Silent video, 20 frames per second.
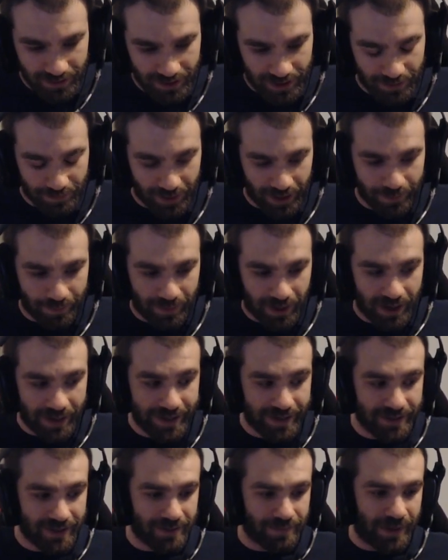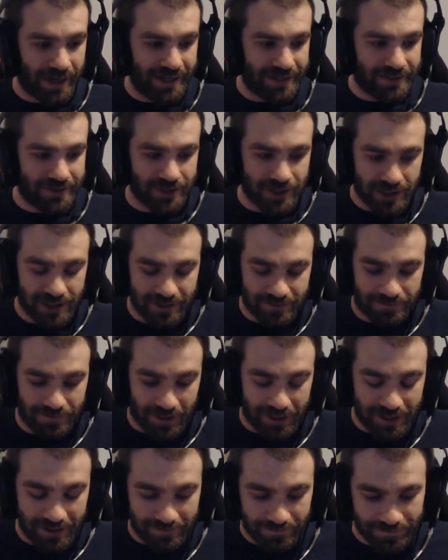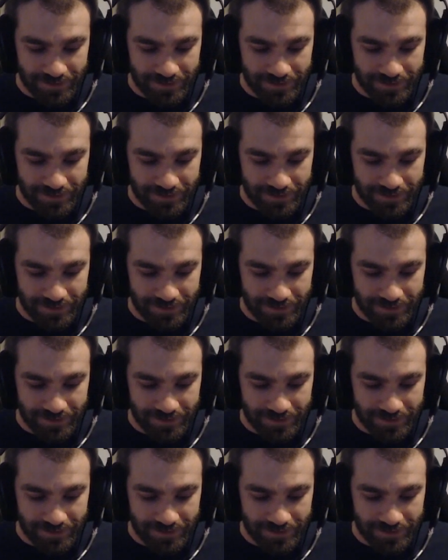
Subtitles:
and my mind and my just fucking